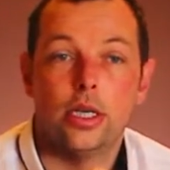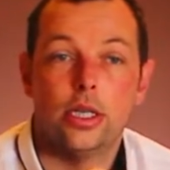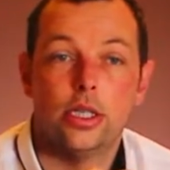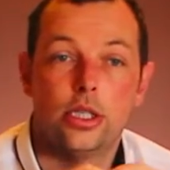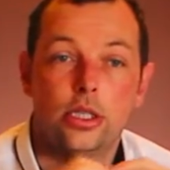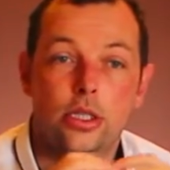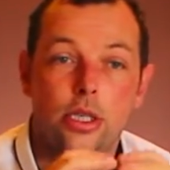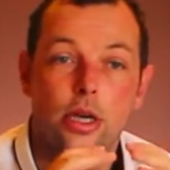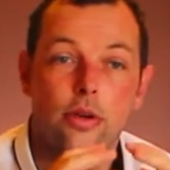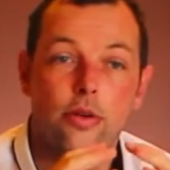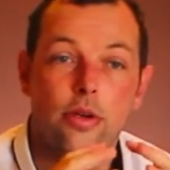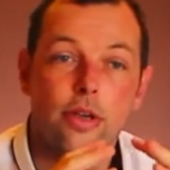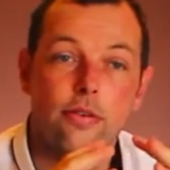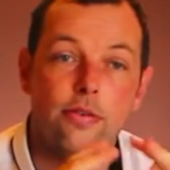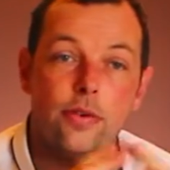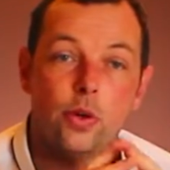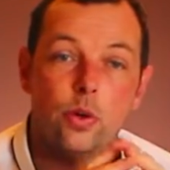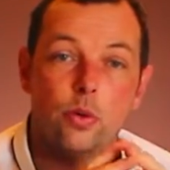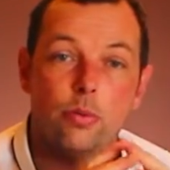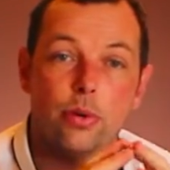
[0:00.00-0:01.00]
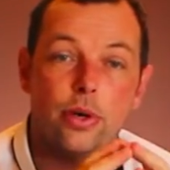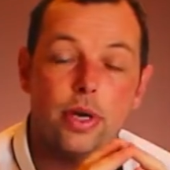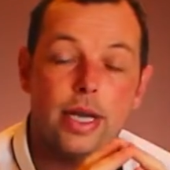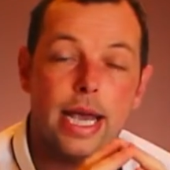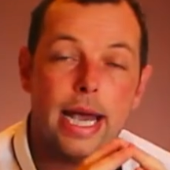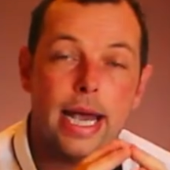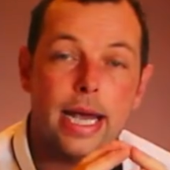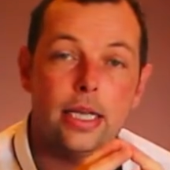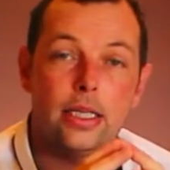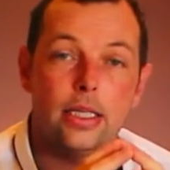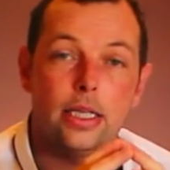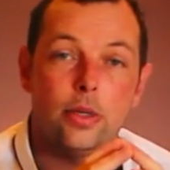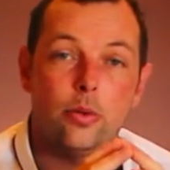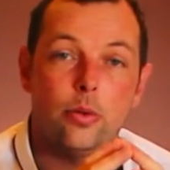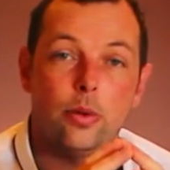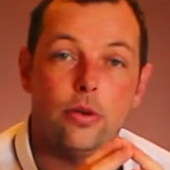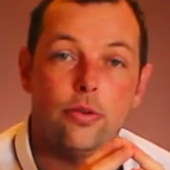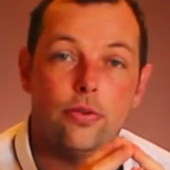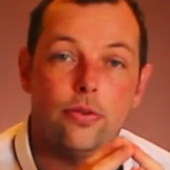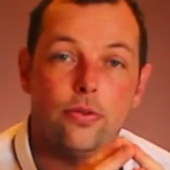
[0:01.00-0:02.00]
So if you're pretty handy
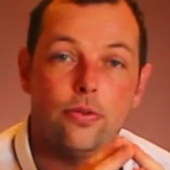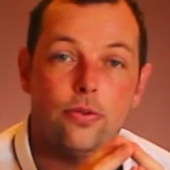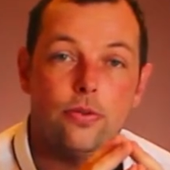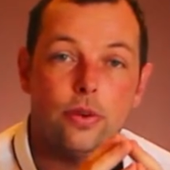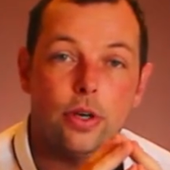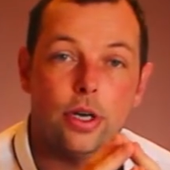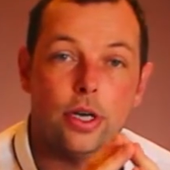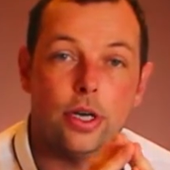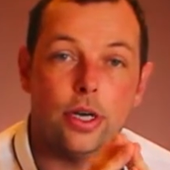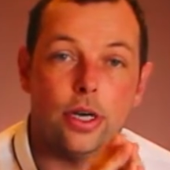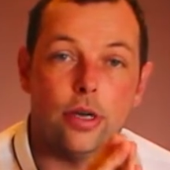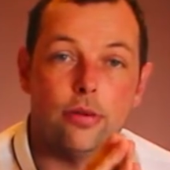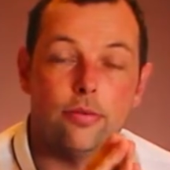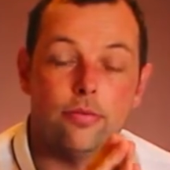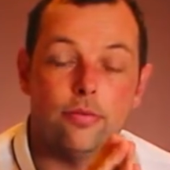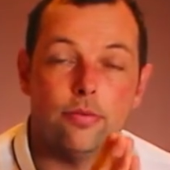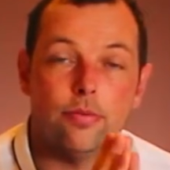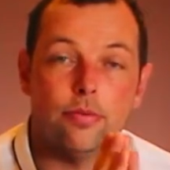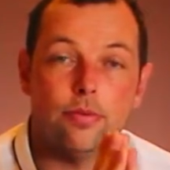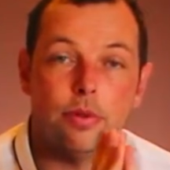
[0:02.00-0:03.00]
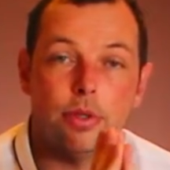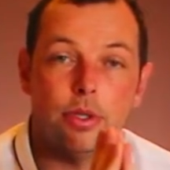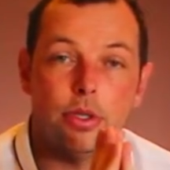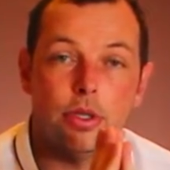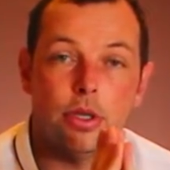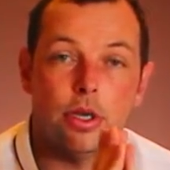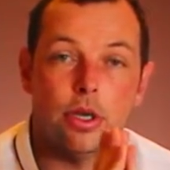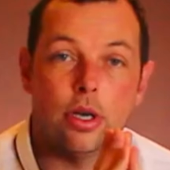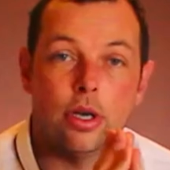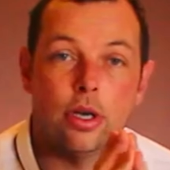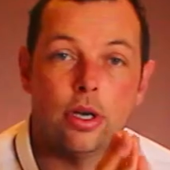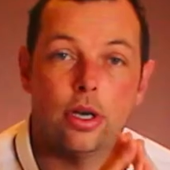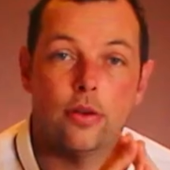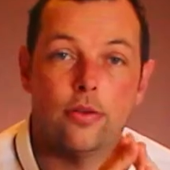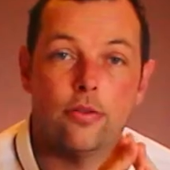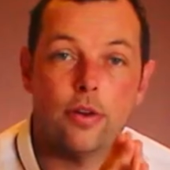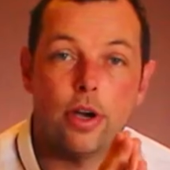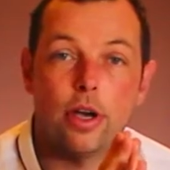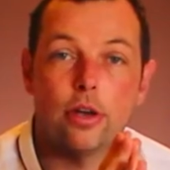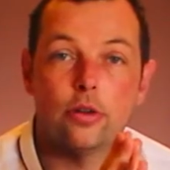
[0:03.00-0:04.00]
with
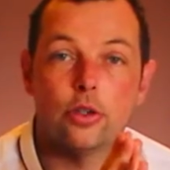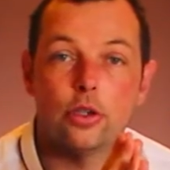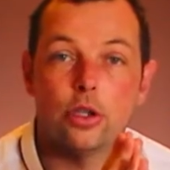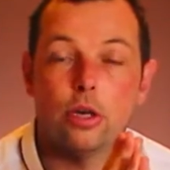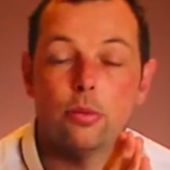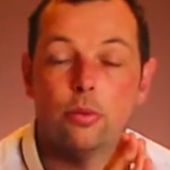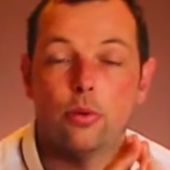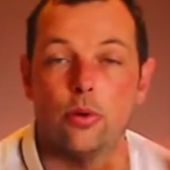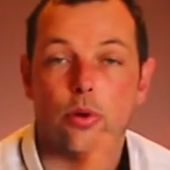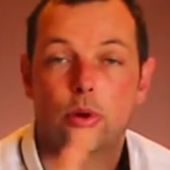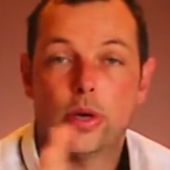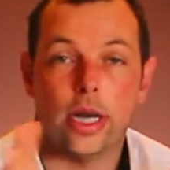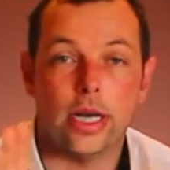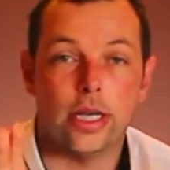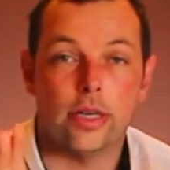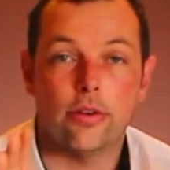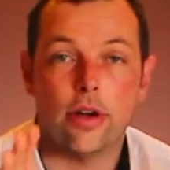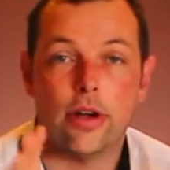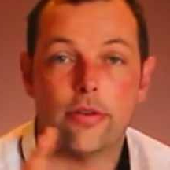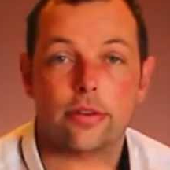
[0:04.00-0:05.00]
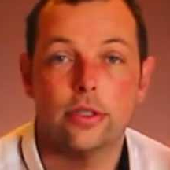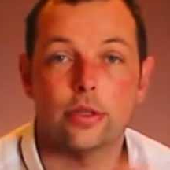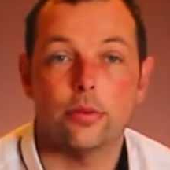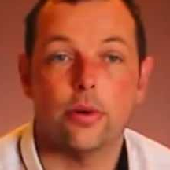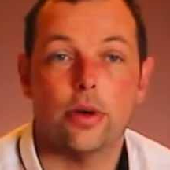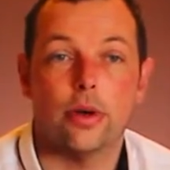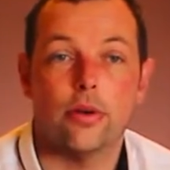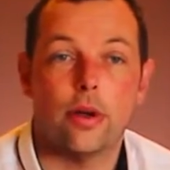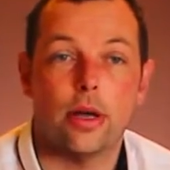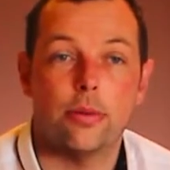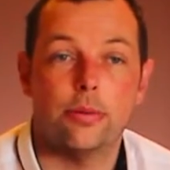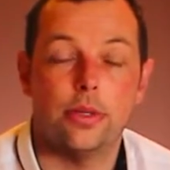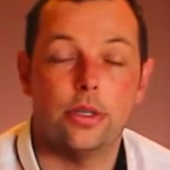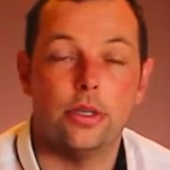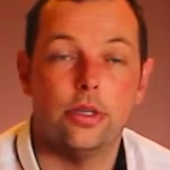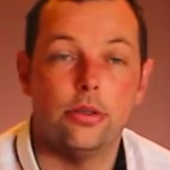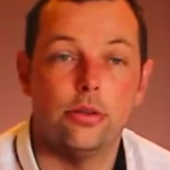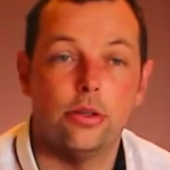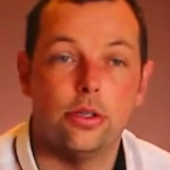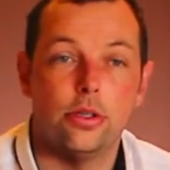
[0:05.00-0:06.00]
Photoshop or any graphics program that
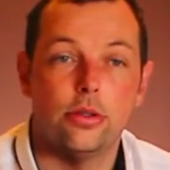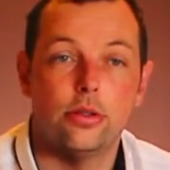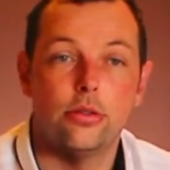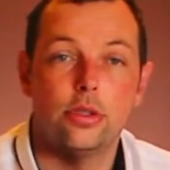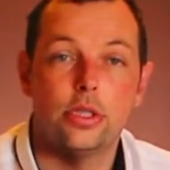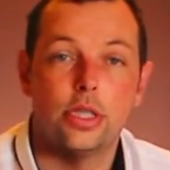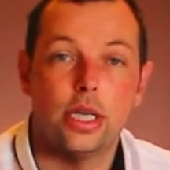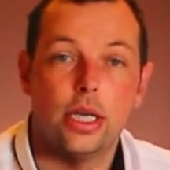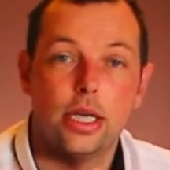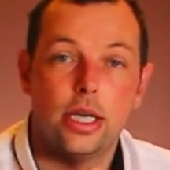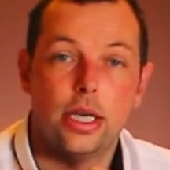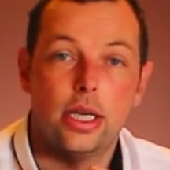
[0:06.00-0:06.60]
you use,